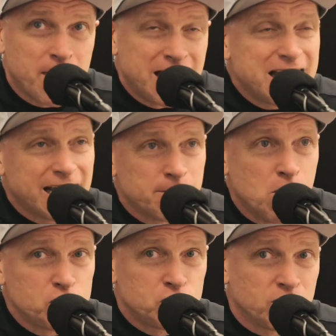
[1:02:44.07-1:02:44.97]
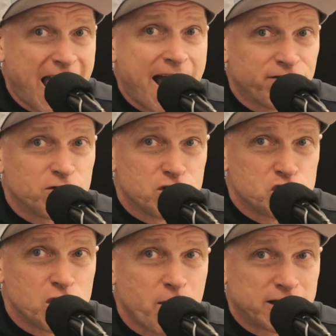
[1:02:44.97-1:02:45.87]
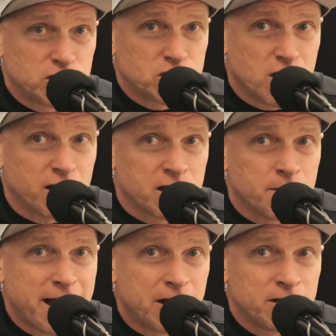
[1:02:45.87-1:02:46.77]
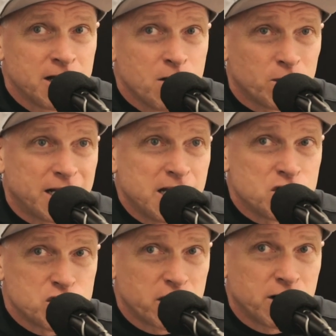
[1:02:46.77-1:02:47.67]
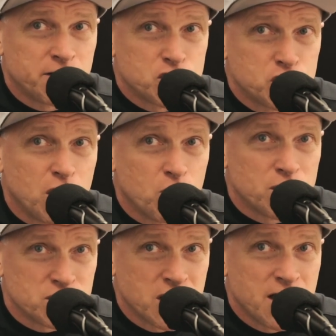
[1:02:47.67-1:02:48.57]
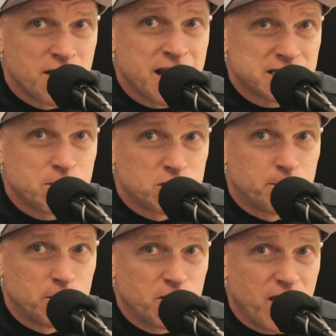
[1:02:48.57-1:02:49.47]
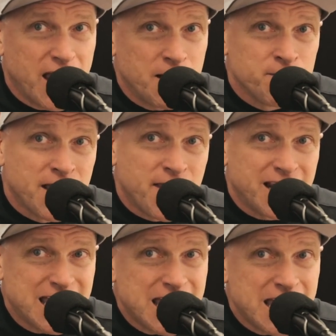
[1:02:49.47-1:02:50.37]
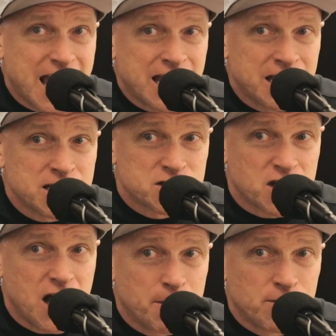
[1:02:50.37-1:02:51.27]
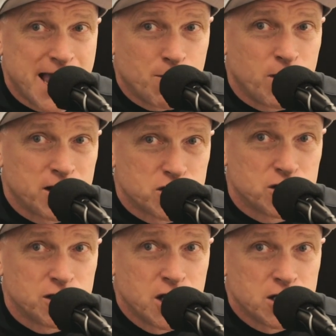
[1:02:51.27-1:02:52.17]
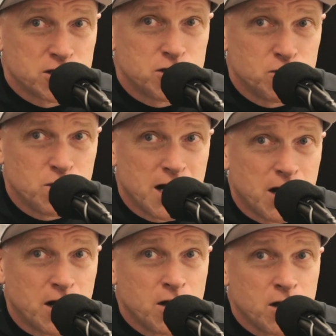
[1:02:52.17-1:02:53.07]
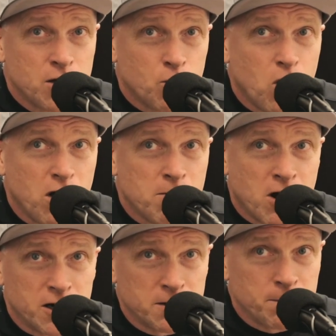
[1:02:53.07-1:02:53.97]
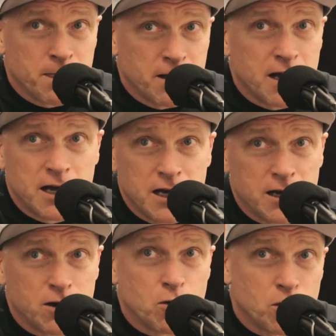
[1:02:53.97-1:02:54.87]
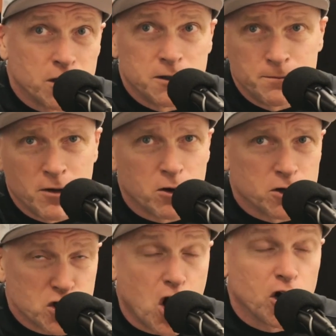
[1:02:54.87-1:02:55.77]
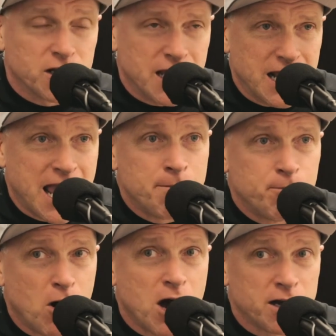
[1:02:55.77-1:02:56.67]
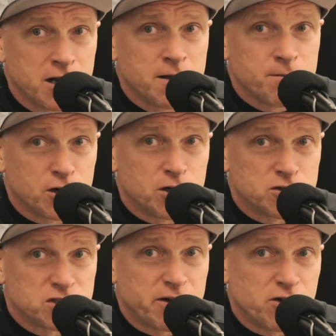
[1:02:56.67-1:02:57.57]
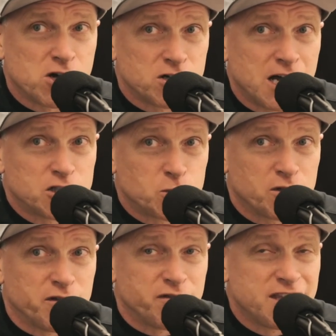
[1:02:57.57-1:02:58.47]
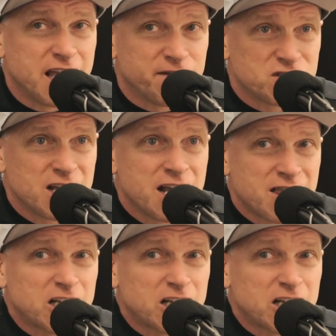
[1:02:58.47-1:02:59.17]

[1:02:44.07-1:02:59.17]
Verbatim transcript: And he got emotional after the show, actually talking about what I didn't share on the show was the next day was her birthday, and that he and his comrade went to to uh, Walmart uh, or or Target and bought her several hundred dollars worth of gifts.